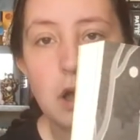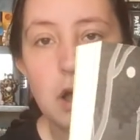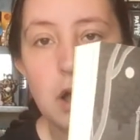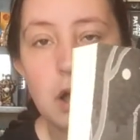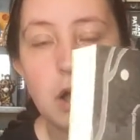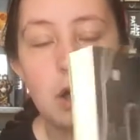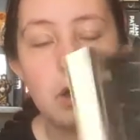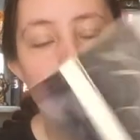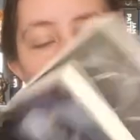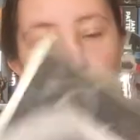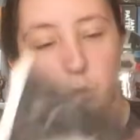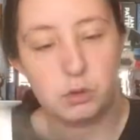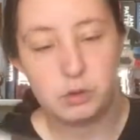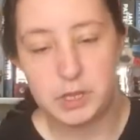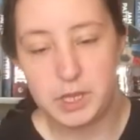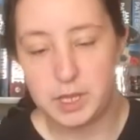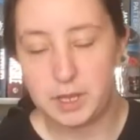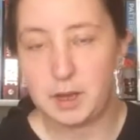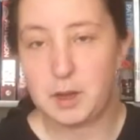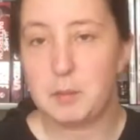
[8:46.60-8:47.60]
Oh,
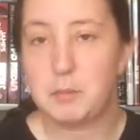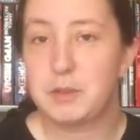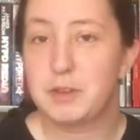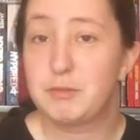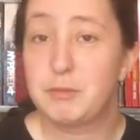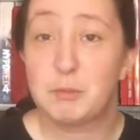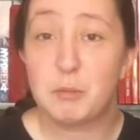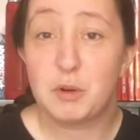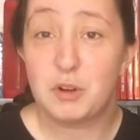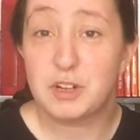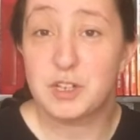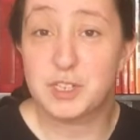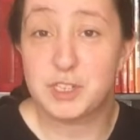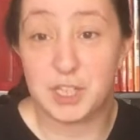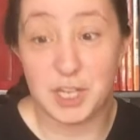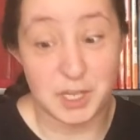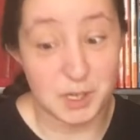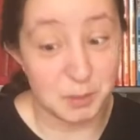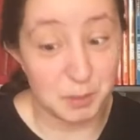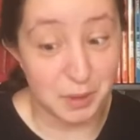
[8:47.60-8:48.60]
okay, I'm even more
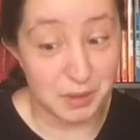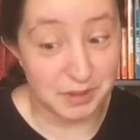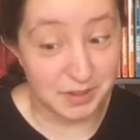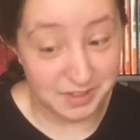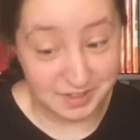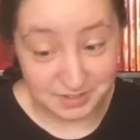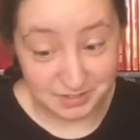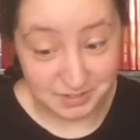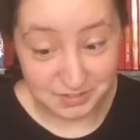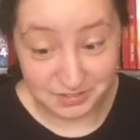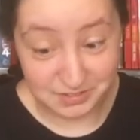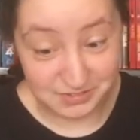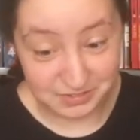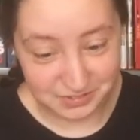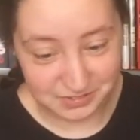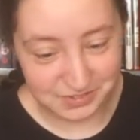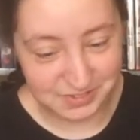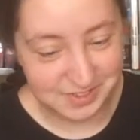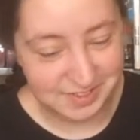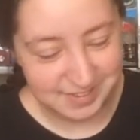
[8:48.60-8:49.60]
excited about it.
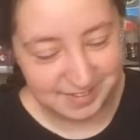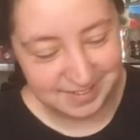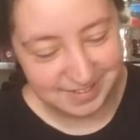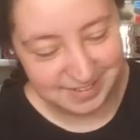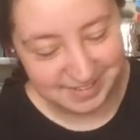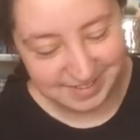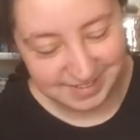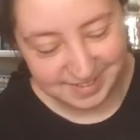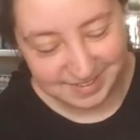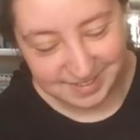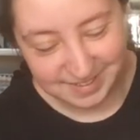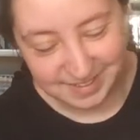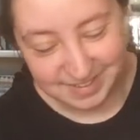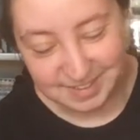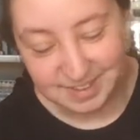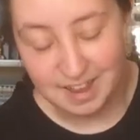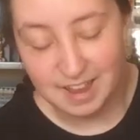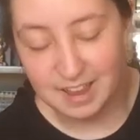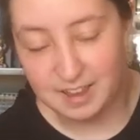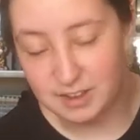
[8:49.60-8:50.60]

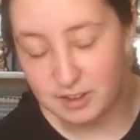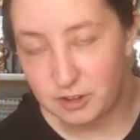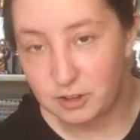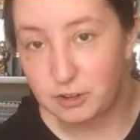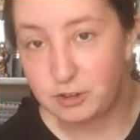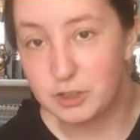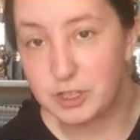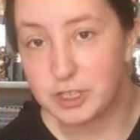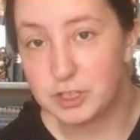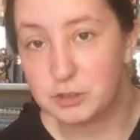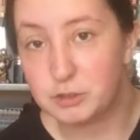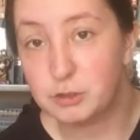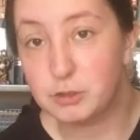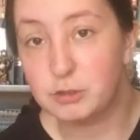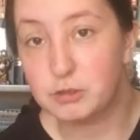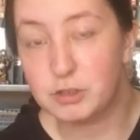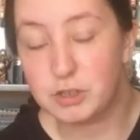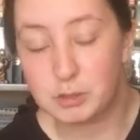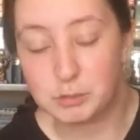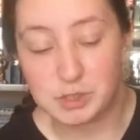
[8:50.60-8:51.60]
Yay, okay,
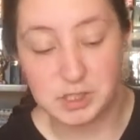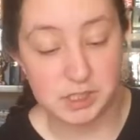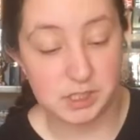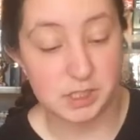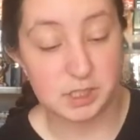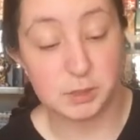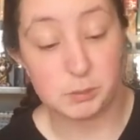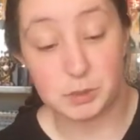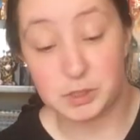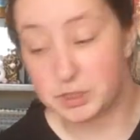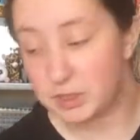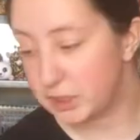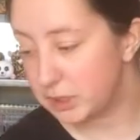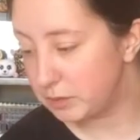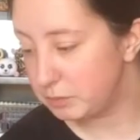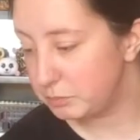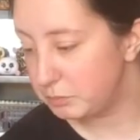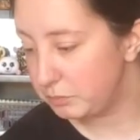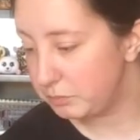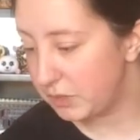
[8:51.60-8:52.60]
cool, I'm excited about
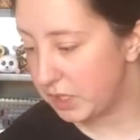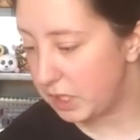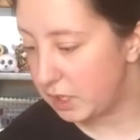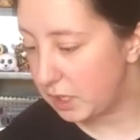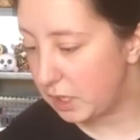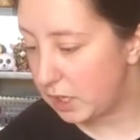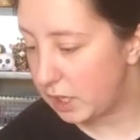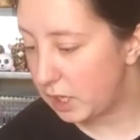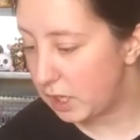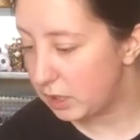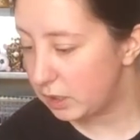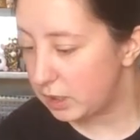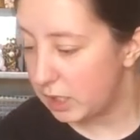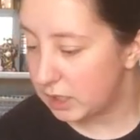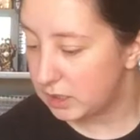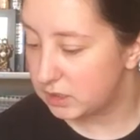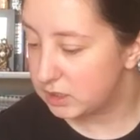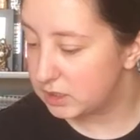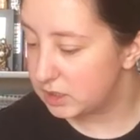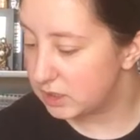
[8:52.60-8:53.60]
that.
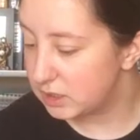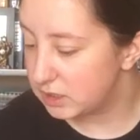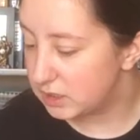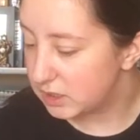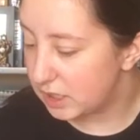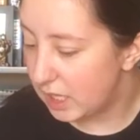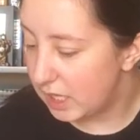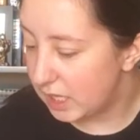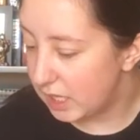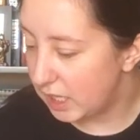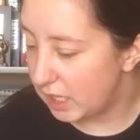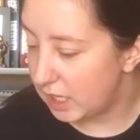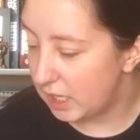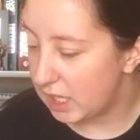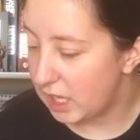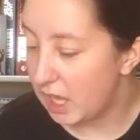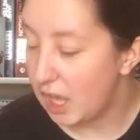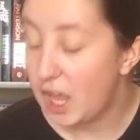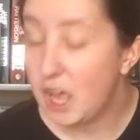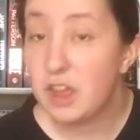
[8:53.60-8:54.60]
Next is
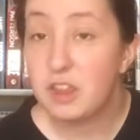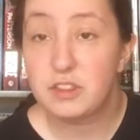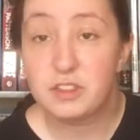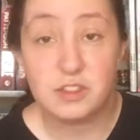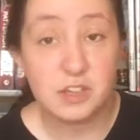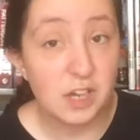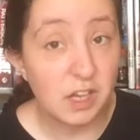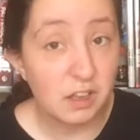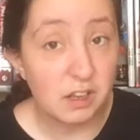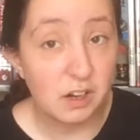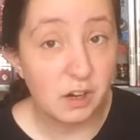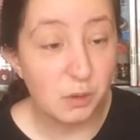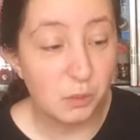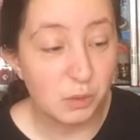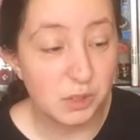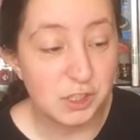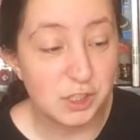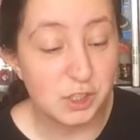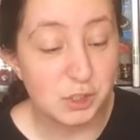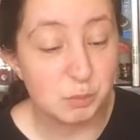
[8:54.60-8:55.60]
a thriller,
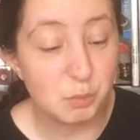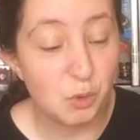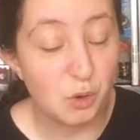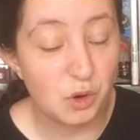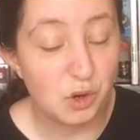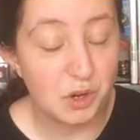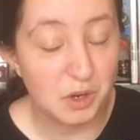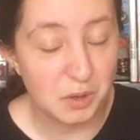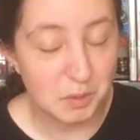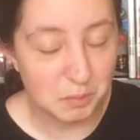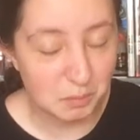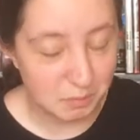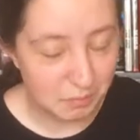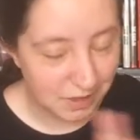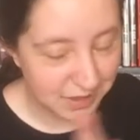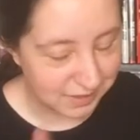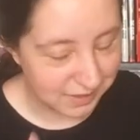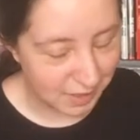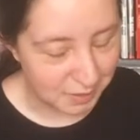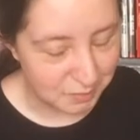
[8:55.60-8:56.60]
which is more my
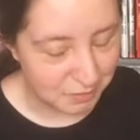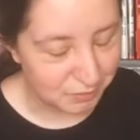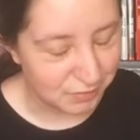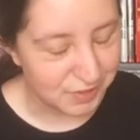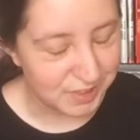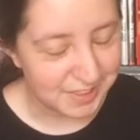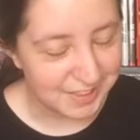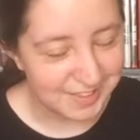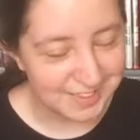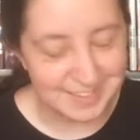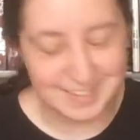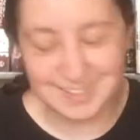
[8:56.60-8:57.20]
type of thing.